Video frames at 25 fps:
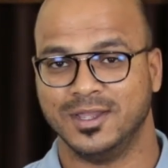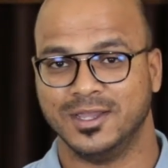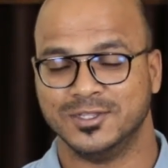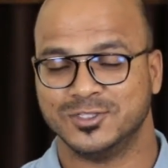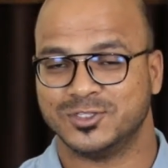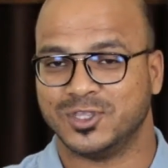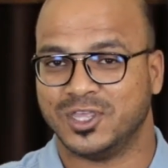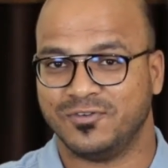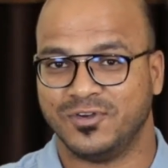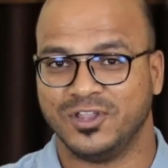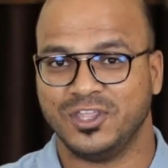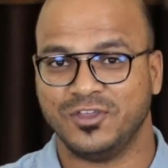
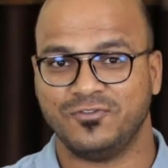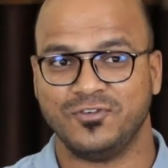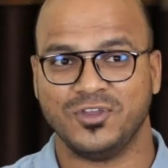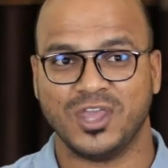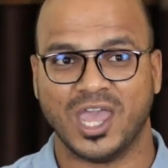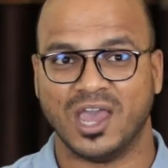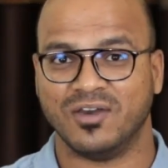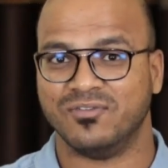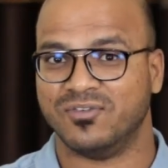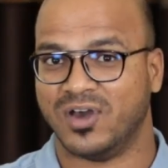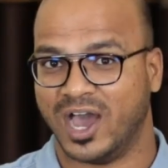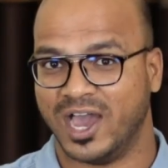so even if you
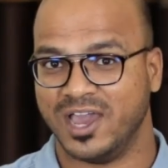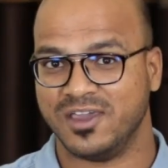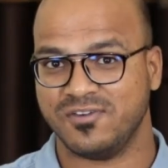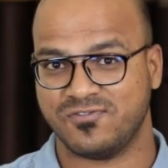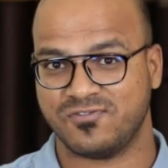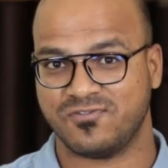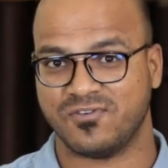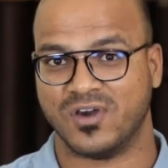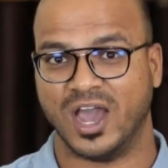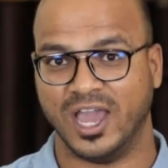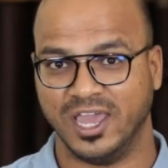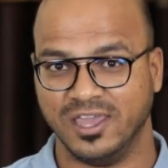have
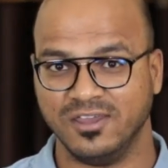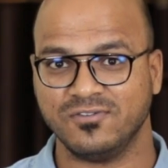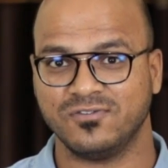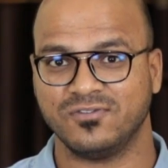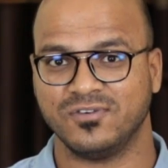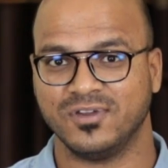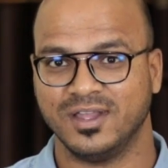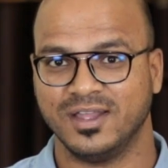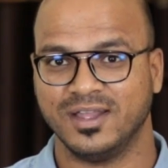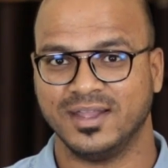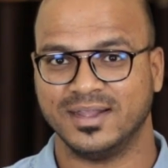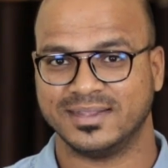
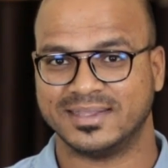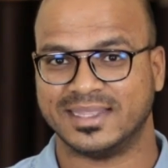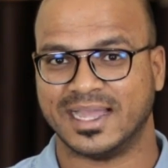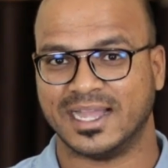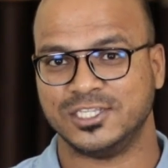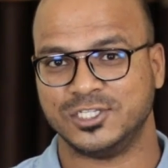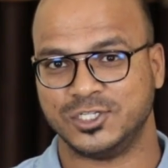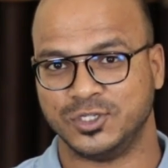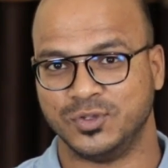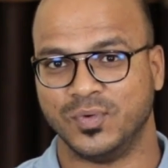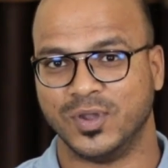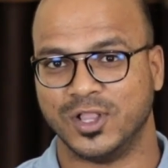i5
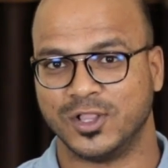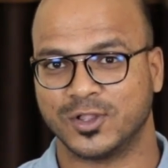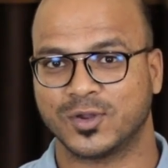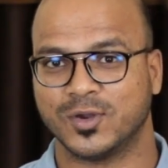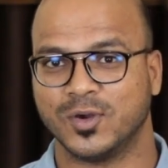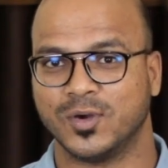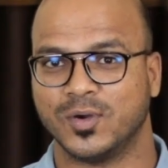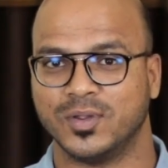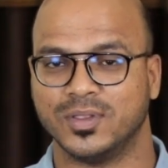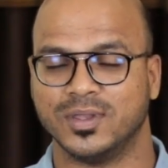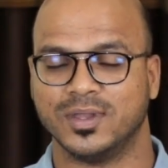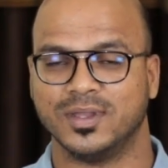that's dual
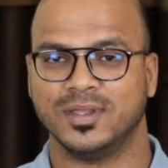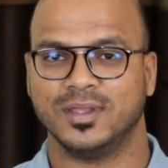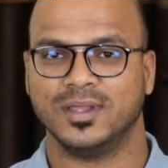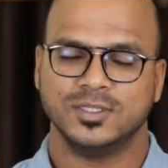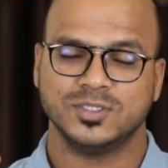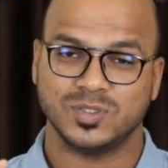core.